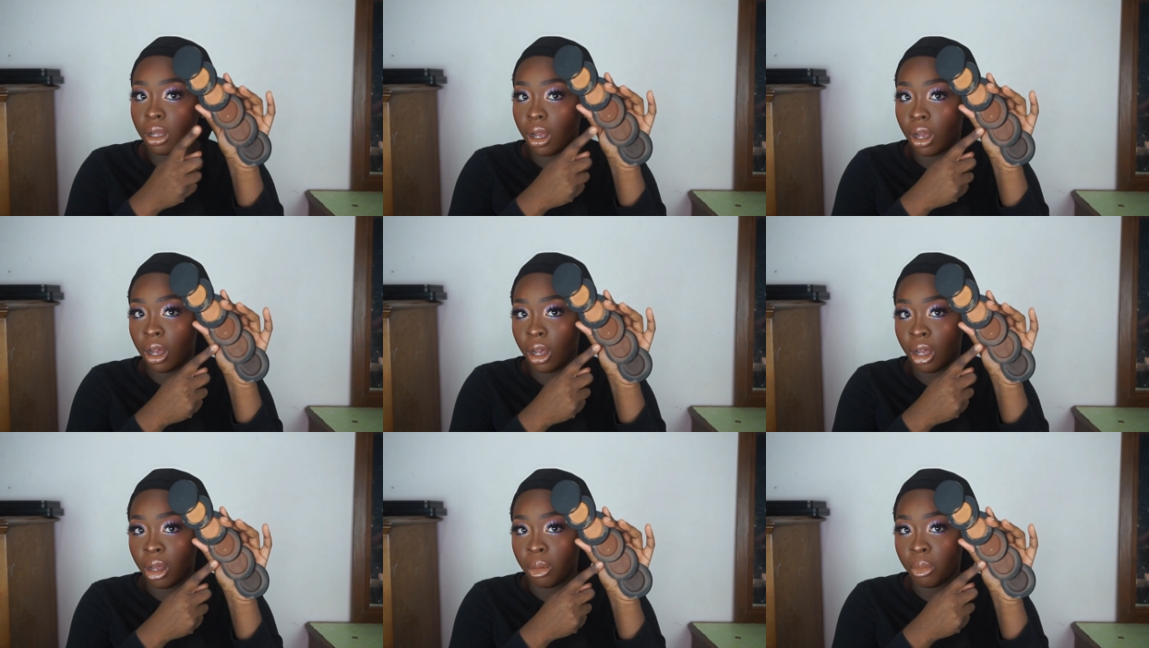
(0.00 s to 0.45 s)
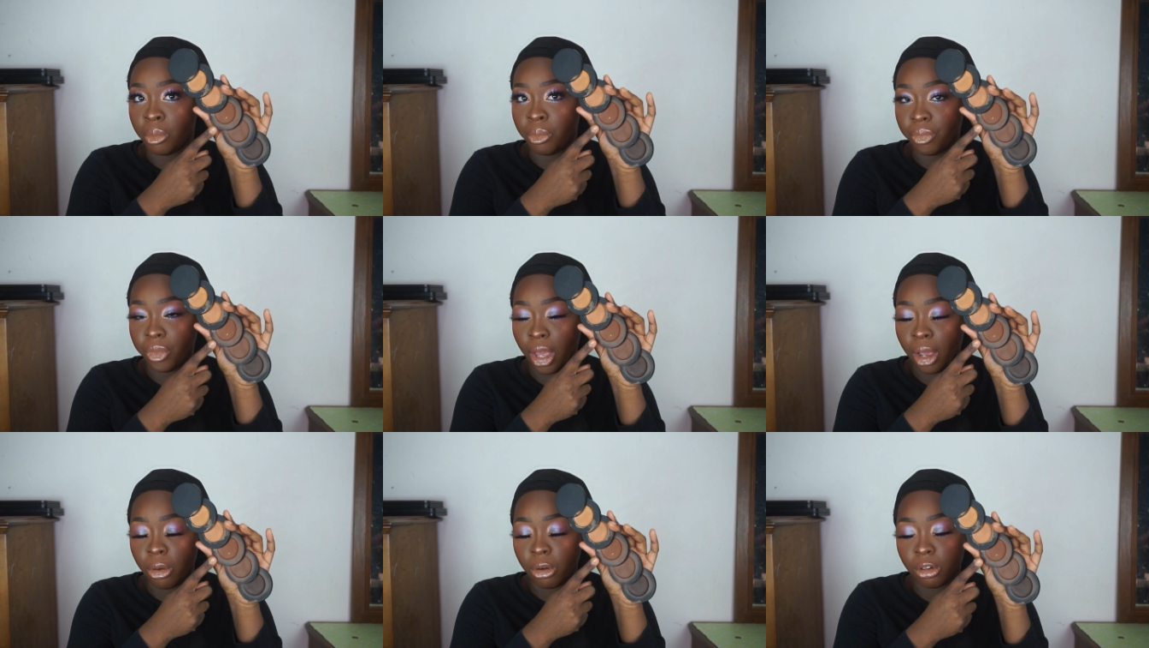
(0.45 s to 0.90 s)

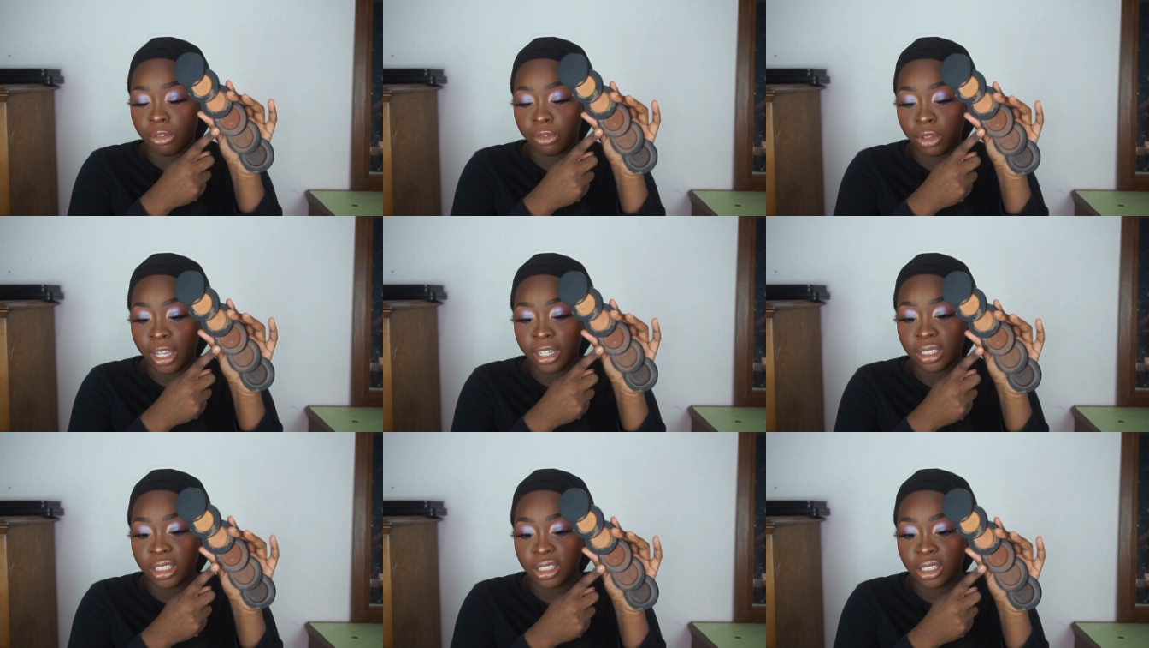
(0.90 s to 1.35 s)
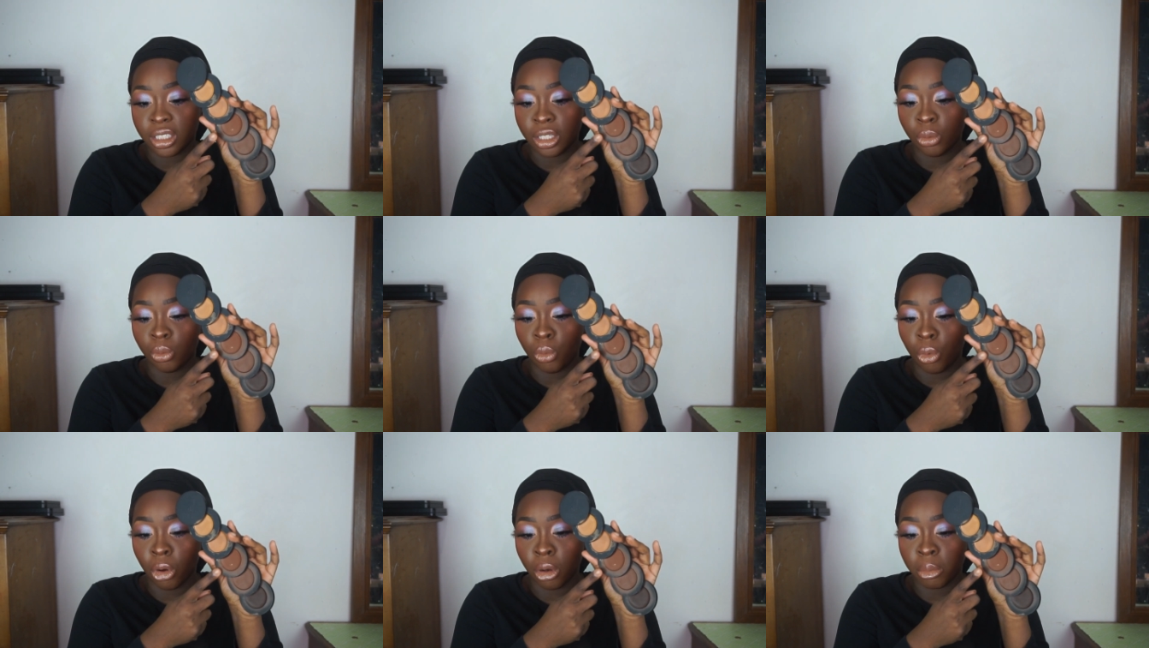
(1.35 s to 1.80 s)
I would have liked to see
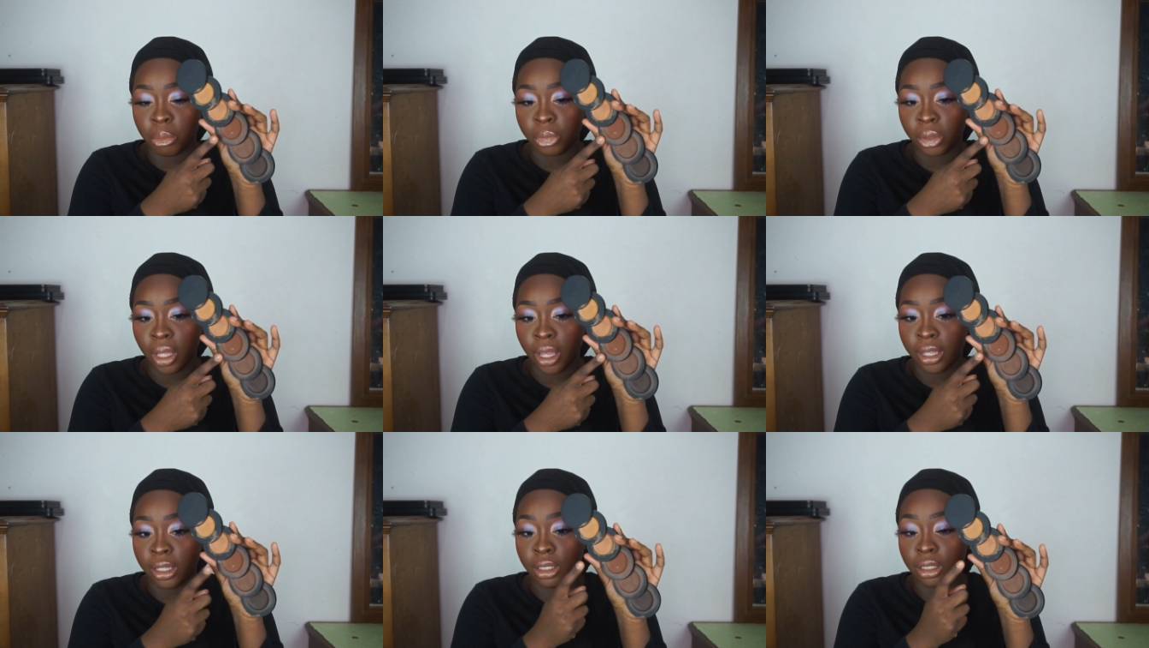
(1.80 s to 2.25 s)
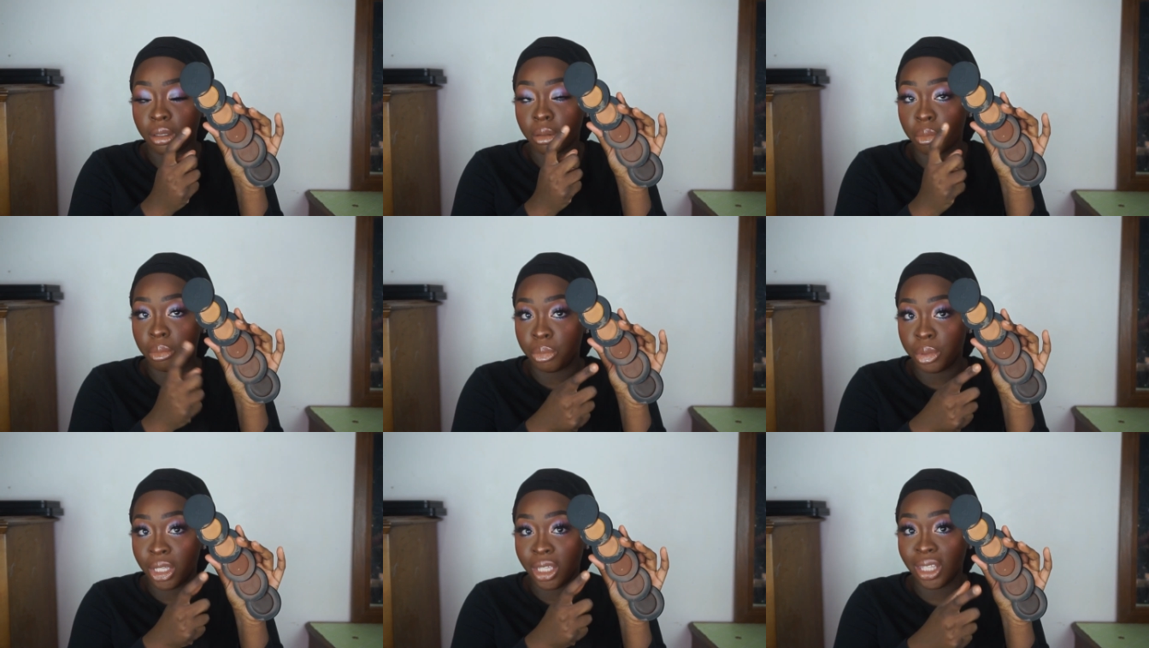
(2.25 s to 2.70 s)
warm blend
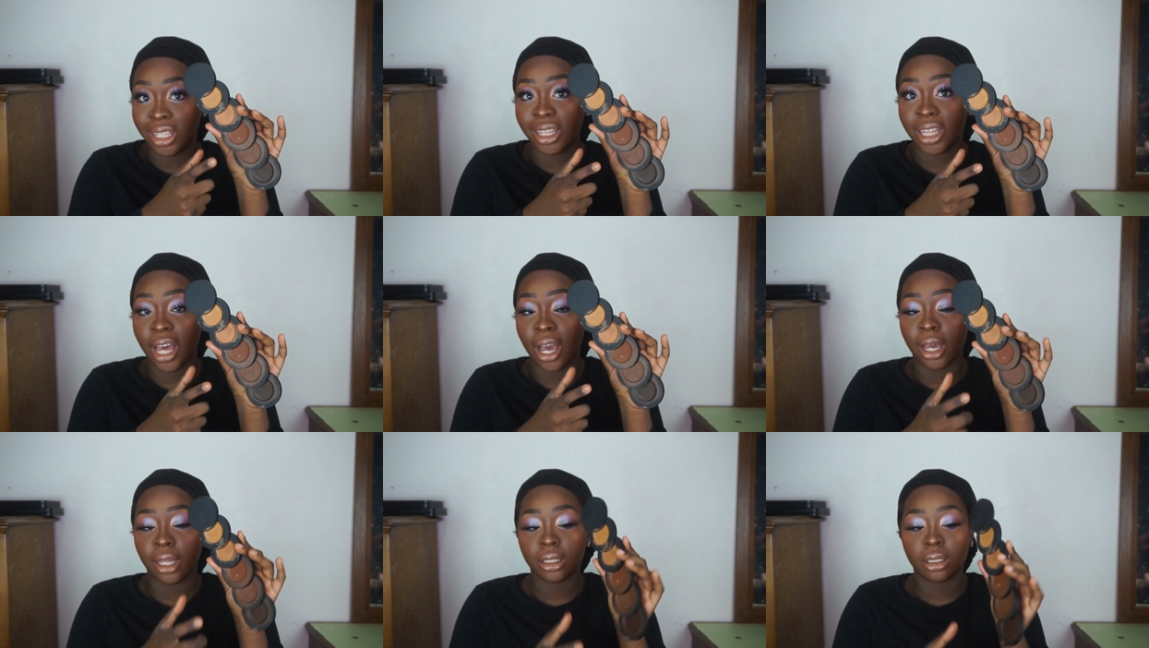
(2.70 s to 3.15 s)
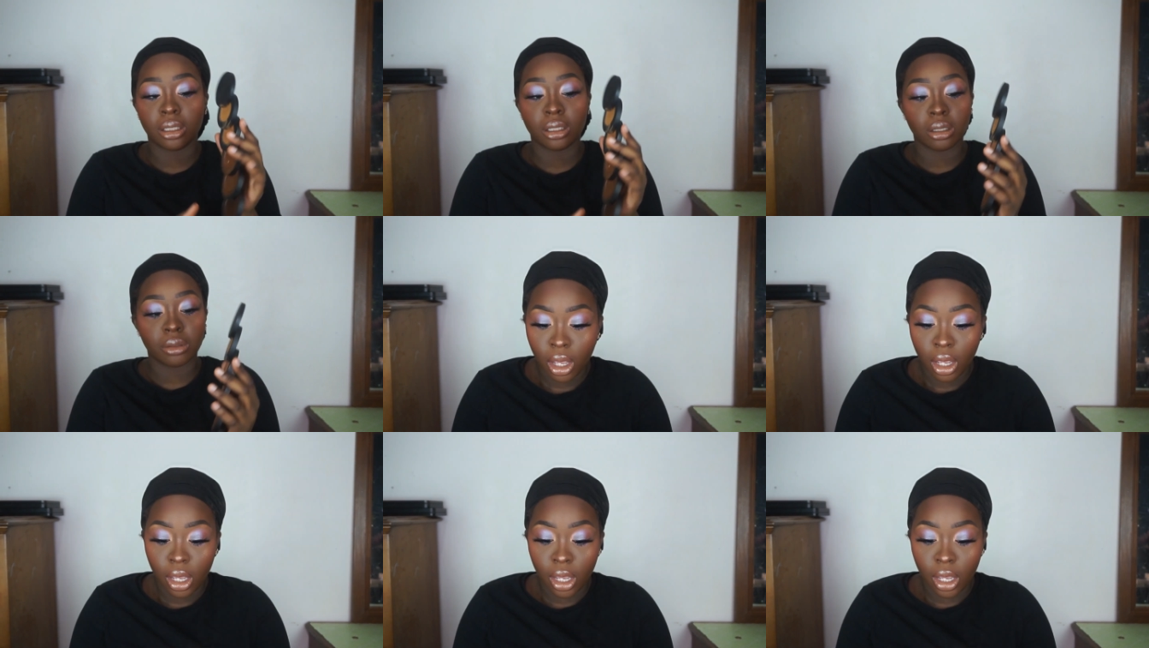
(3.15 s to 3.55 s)
be that.